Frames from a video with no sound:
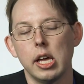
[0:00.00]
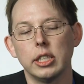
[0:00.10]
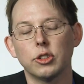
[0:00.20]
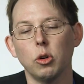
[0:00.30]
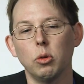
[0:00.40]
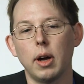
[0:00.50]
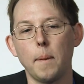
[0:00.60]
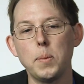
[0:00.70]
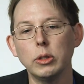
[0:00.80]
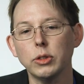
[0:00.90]
So
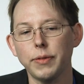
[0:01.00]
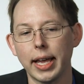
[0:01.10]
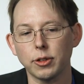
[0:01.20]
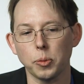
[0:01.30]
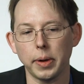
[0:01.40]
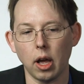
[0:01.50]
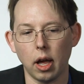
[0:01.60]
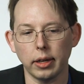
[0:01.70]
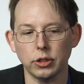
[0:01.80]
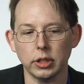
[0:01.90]
most of
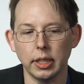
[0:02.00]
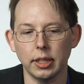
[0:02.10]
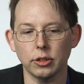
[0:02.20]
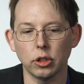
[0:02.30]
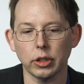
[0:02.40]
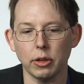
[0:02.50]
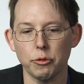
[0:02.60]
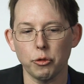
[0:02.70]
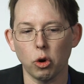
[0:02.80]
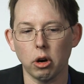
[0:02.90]
astrobiology is looking
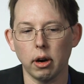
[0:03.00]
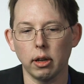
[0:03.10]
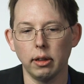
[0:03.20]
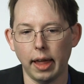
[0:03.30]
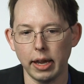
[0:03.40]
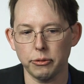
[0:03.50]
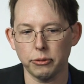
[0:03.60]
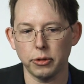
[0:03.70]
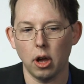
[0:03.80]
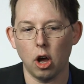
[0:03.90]
for
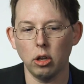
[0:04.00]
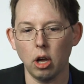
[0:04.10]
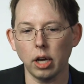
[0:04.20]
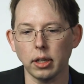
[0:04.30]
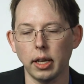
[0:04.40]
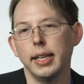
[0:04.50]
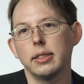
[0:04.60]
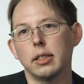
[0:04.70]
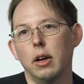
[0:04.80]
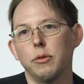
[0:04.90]
life along the
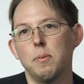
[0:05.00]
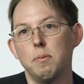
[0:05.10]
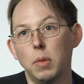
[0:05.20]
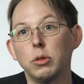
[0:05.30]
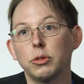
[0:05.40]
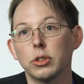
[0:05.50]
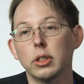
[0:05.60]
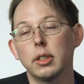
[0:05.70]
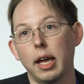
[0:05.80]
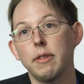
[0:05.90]
lines of most
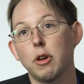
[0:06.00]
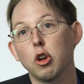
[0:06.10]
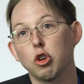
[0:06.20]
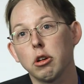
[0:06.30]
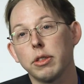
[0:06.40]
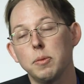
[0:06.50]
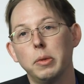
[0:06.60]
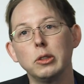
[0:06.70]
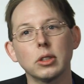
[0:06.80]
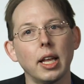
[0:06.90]
life on Earth. And
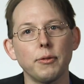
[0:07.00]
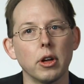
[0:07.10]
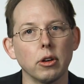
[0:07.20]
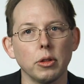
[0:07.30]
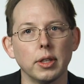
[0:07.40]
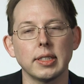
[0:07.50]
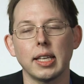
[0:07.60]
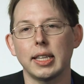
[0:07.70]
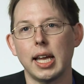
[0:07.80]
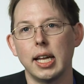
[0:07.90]
most life on Earth is
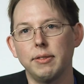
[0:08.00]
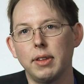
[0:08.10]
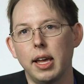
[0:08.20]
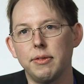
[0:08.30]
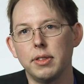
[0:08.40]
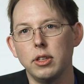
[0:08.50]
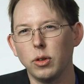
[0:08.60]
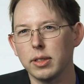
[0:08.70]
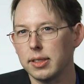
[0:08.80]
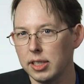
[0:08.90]
not the kind of life that you
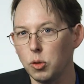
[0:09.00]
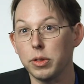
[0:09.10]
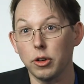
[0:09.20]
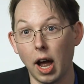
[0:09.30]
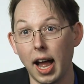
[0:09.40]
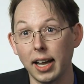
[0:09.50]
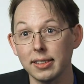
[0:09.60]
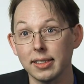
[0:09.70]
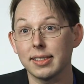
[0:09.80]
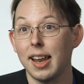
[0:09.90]
can see with your
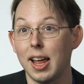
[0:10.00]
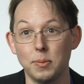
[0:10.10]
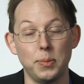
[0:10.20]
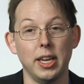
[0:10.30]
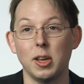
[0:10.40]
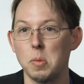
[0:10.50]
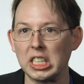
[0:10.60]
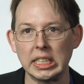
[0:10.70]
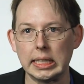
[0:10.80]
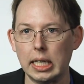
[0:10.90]
eyes. It's not big
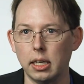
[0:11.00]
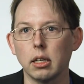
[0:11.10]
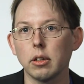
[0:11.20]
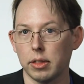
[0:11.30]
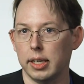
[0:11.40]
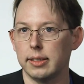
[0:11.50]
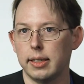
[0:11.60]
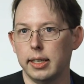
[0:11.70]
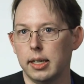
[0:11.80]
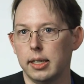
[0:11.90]
multicellular things like